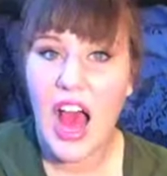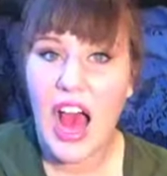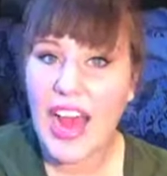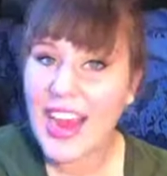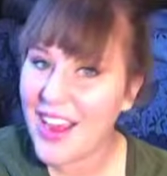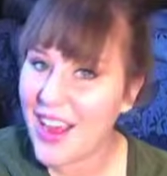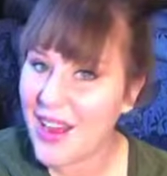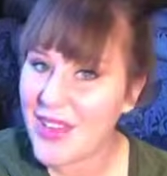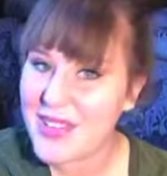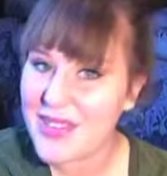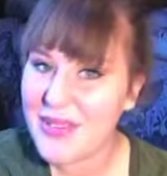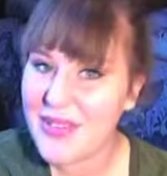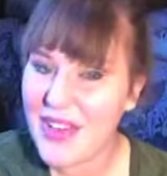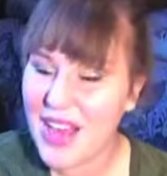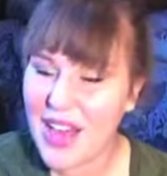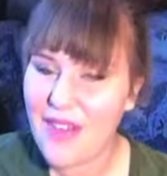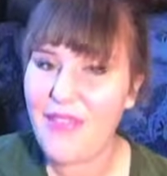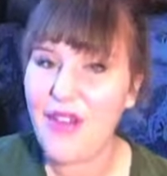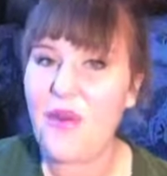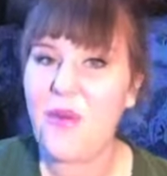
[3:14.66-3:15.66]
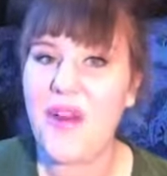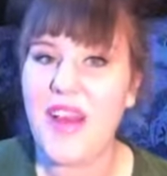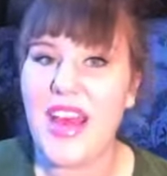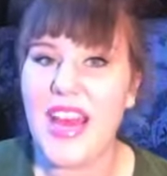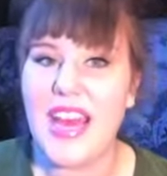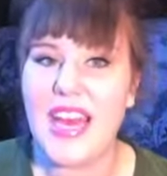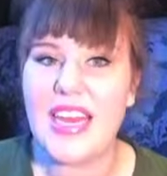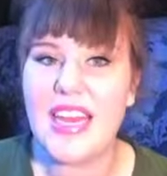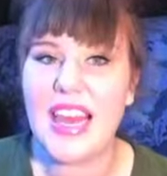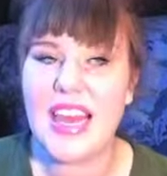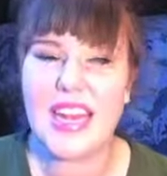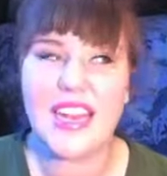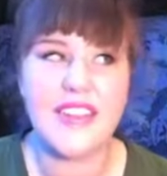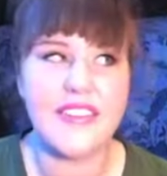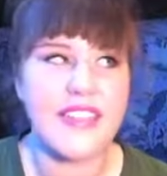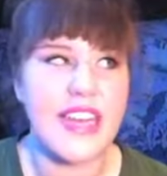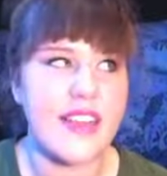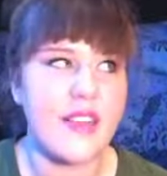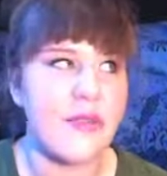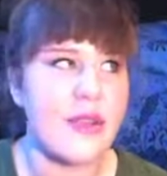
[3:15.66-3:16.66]
I also love when like
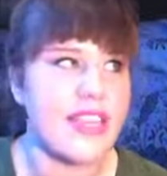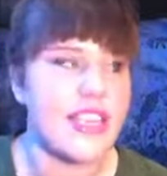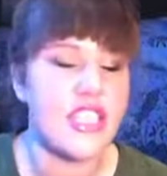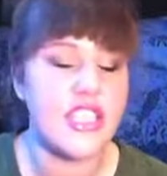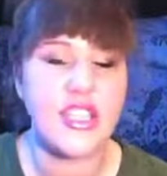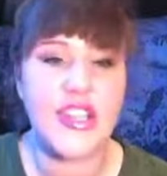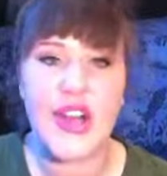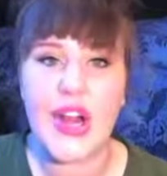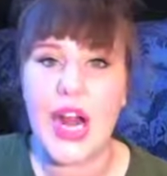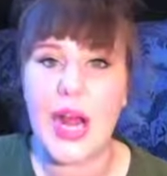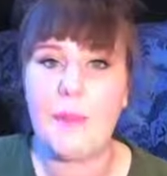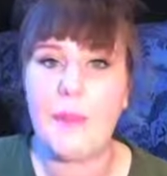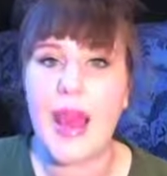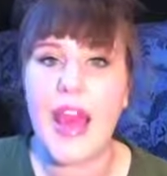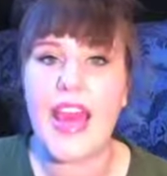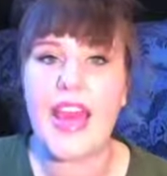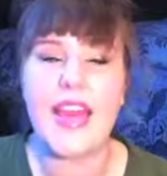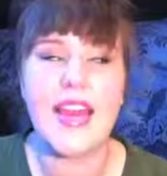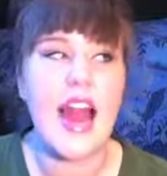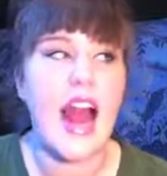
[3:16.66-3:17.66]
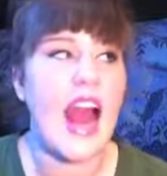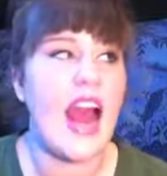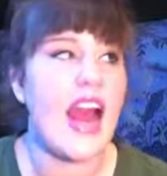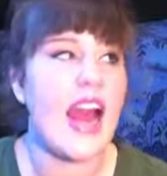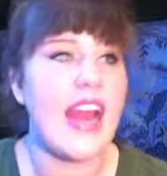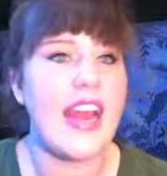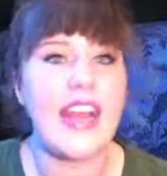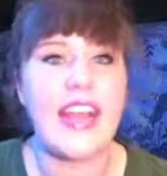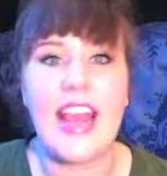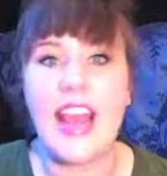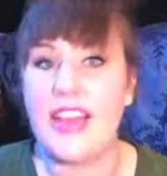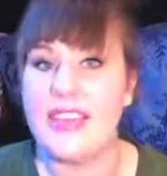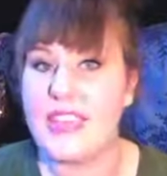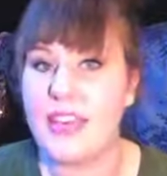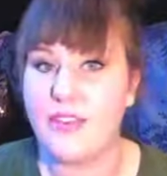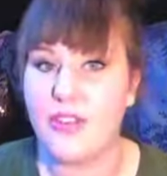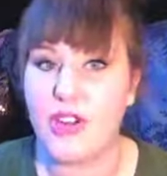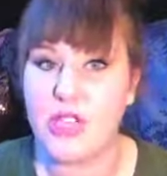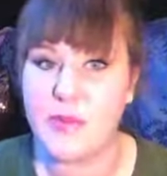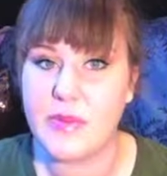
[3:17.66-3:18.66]
your decorations are up and I can't
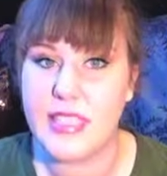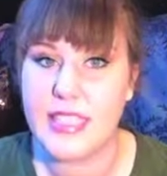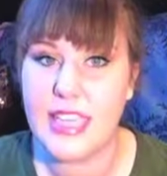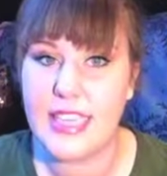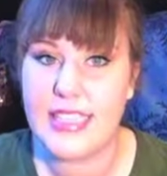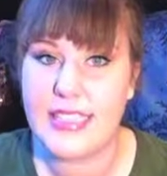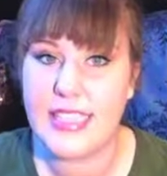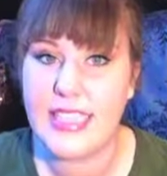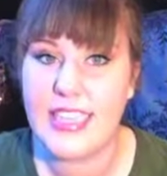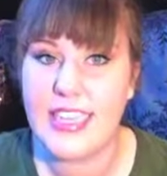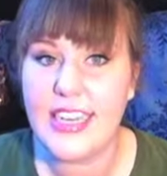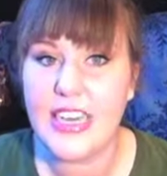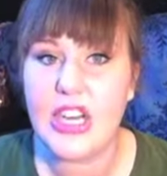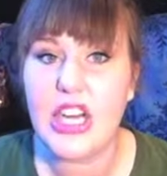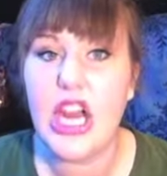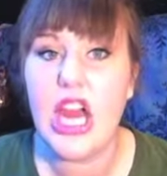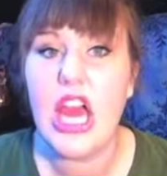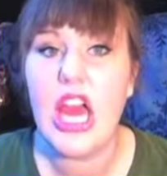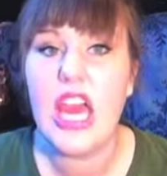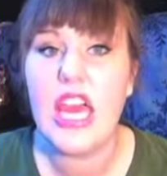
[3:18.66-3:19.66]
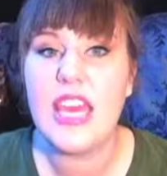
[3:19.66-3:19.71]
have Christmas lights here